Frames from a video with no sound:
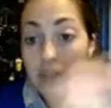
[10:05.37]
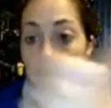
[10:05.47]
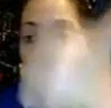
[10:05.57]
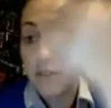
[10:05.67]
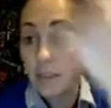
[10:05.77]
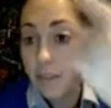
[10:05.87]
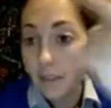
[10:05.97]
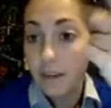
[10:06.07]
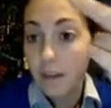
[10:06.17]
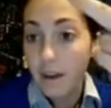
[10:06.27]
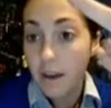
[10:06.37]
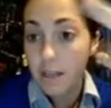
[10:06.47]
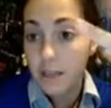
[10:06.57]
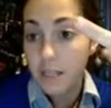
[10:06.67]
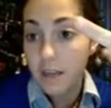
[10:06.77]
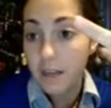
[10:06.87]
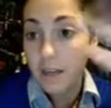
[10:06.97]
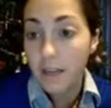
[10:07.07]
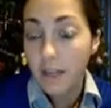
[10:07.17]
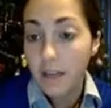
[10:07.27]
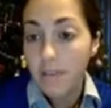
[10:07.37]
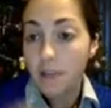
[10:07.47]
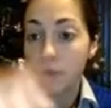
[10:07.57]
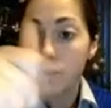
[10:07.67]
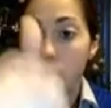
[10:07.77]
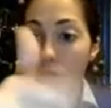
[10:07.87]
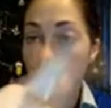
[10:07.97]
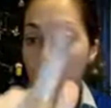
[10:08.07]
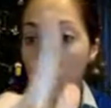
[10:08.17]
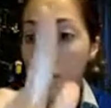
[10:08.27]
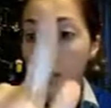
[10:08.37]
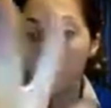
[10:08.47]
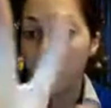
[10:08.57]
7, 8, 9, 10, 11, 12, 1,